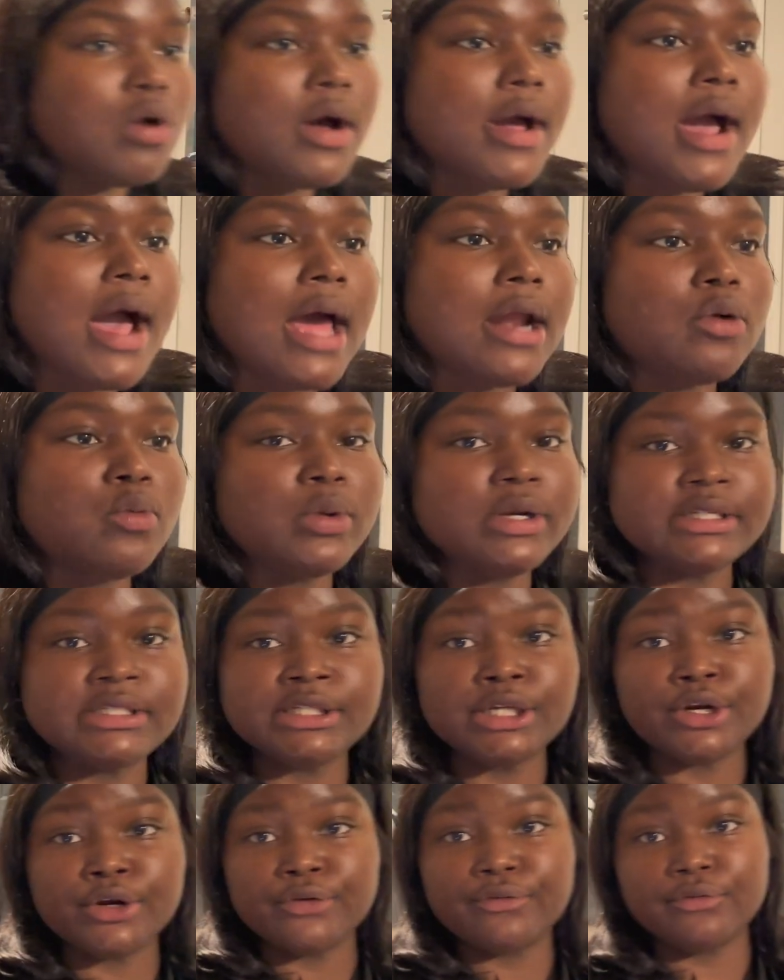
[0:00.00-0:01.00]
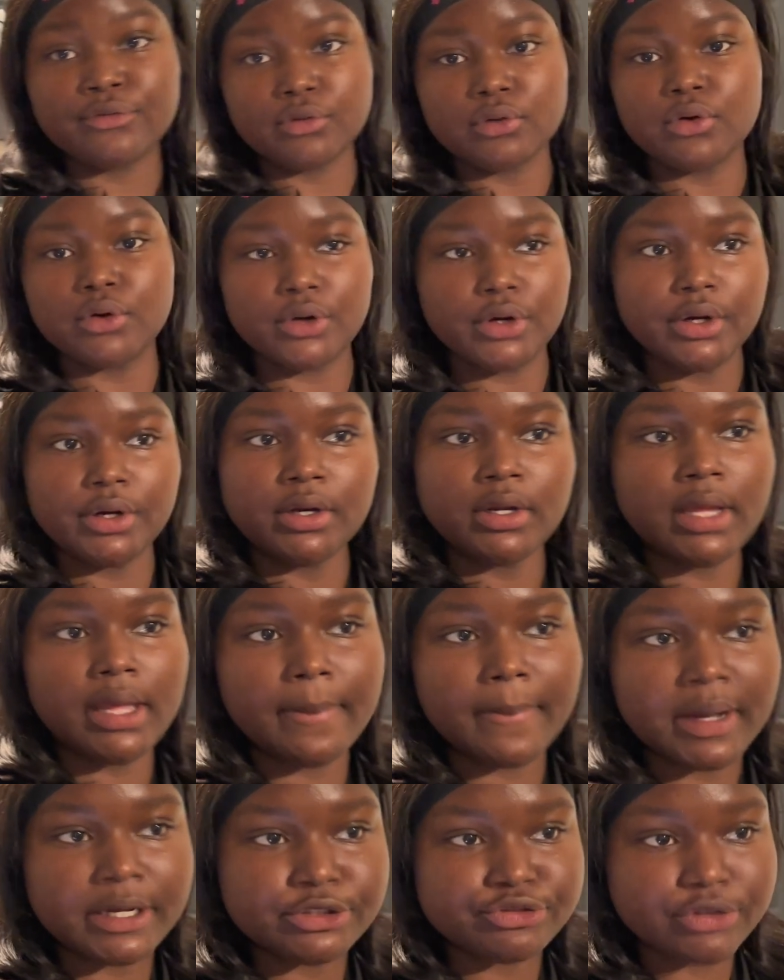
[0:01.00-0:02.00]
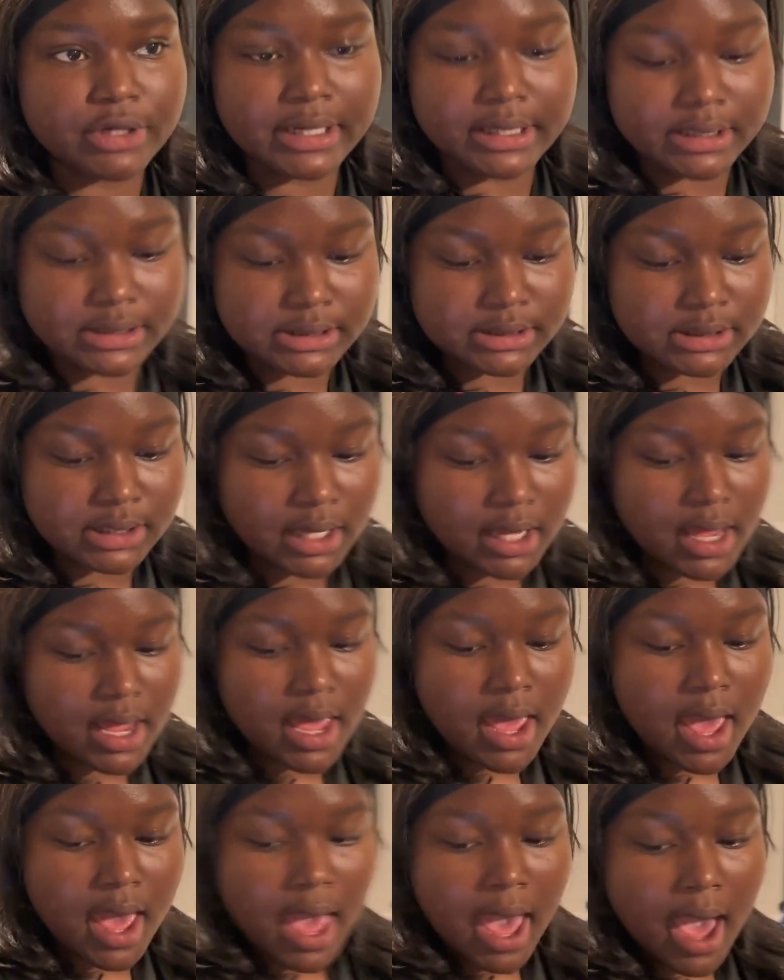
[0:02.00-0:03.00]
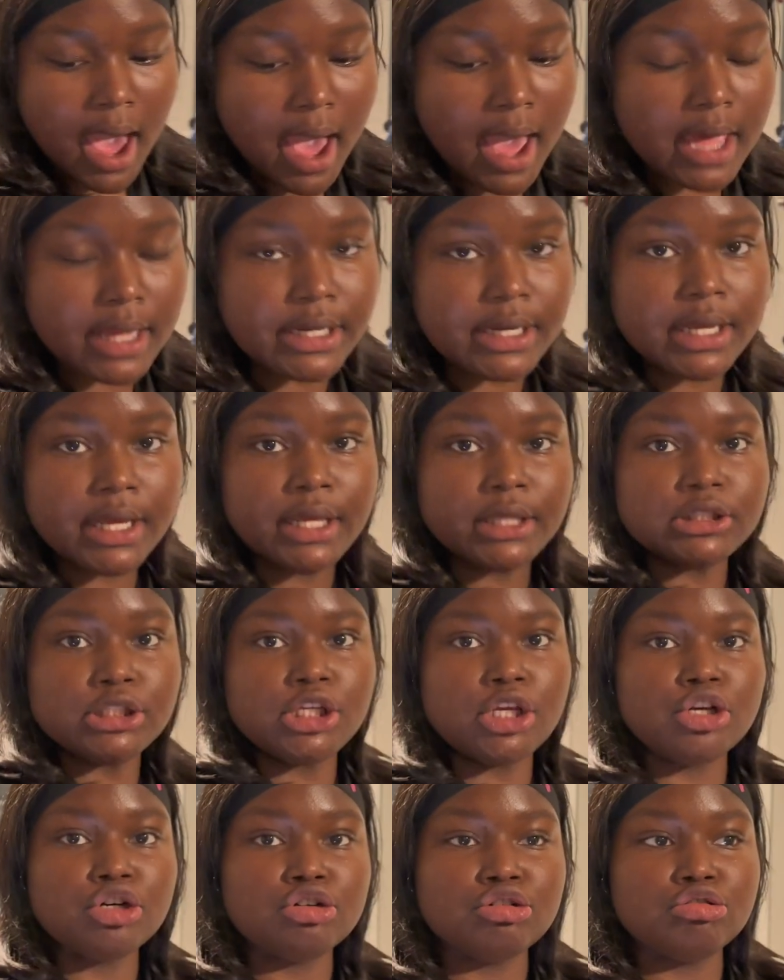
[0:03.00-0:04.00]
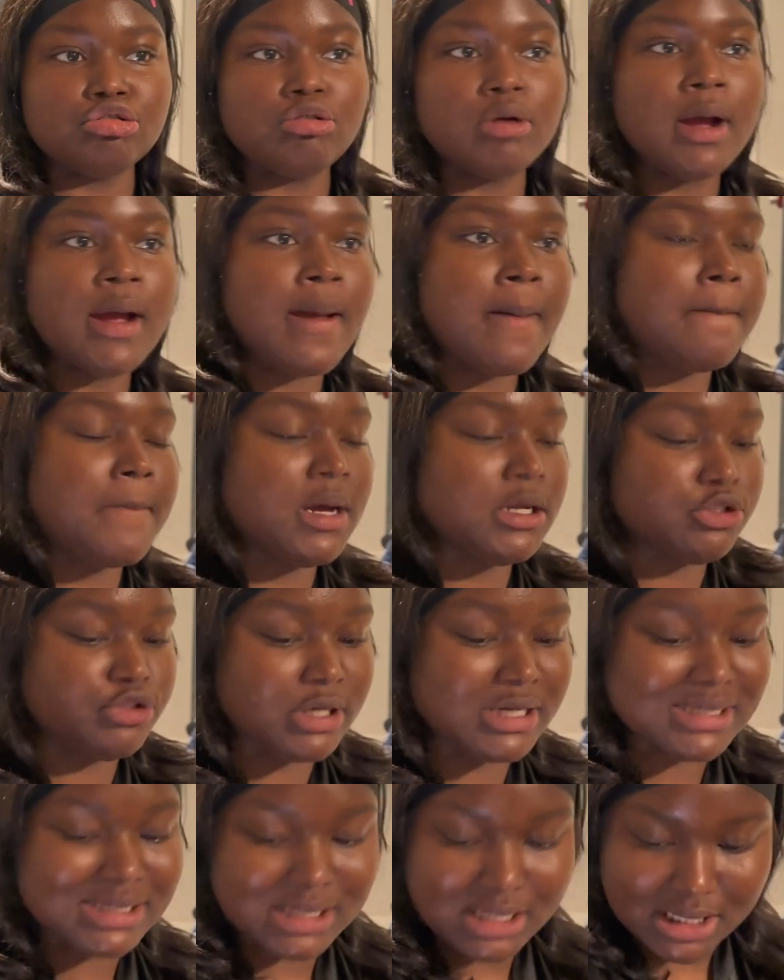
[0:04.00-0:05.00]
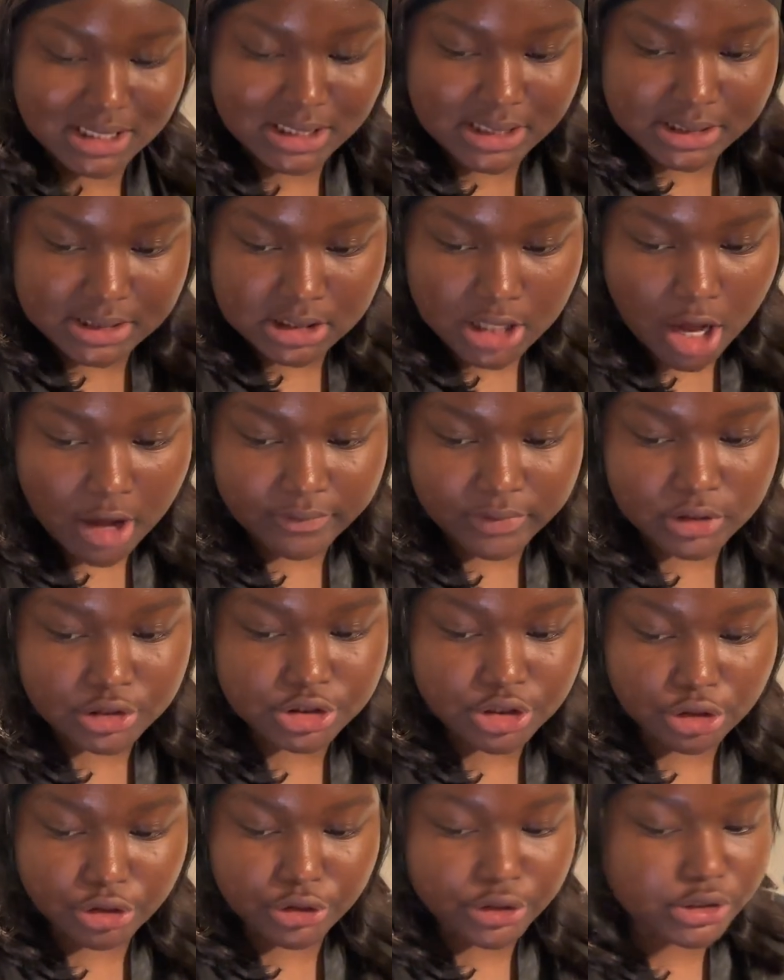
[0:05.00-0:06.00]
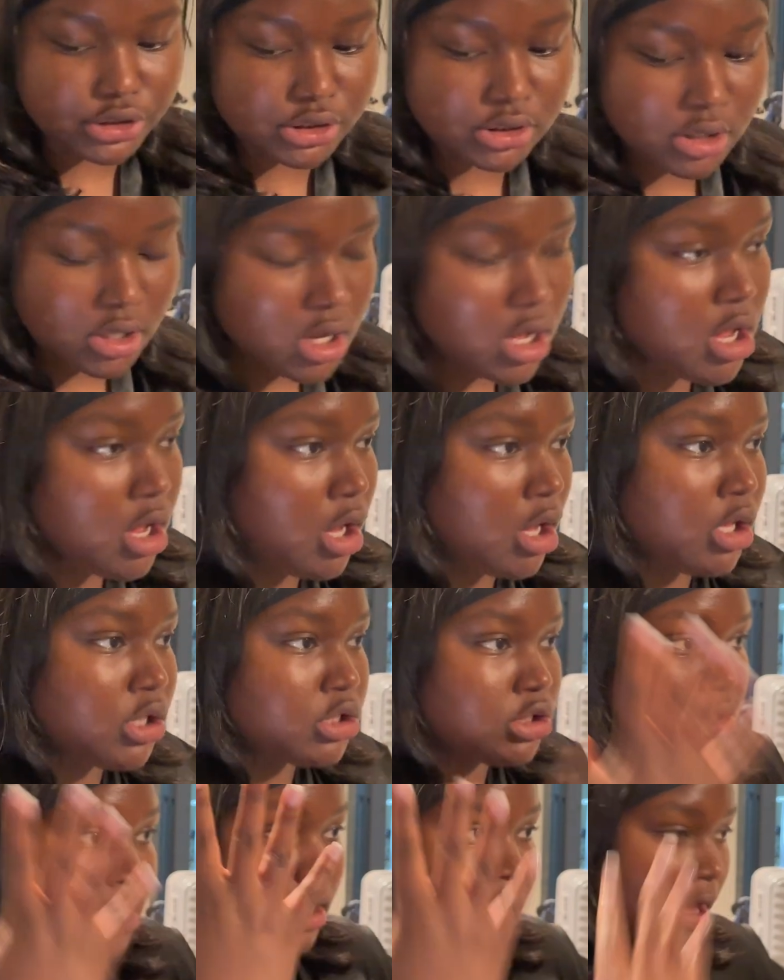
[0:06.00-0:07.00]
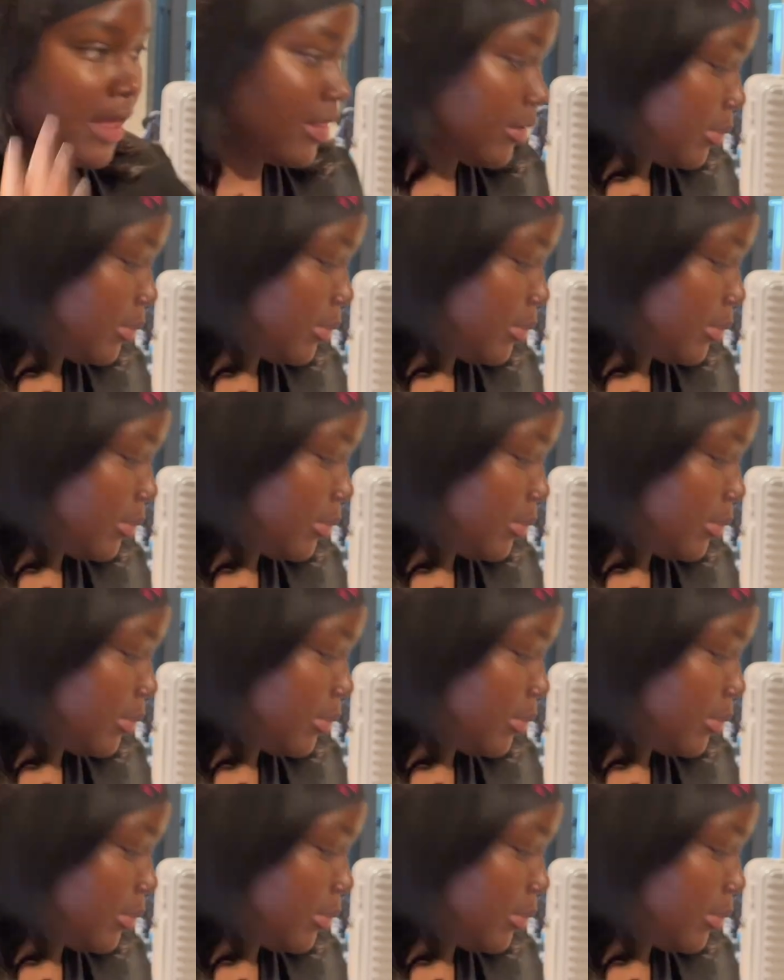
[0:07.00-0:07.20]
I don't want to sit on the floor in my dress. And then two, my dress is off the shoulders. So I don't have to